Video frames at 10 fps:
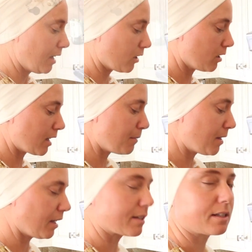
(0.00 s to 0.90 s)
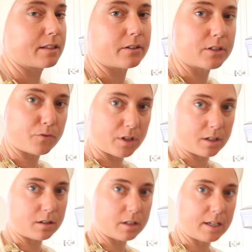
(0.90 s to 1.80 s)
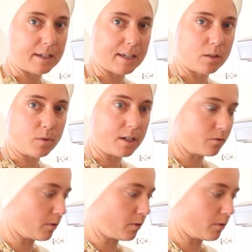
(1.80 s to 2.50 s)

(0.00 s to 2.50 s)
Cooking millet is a little different than cooking quinoa and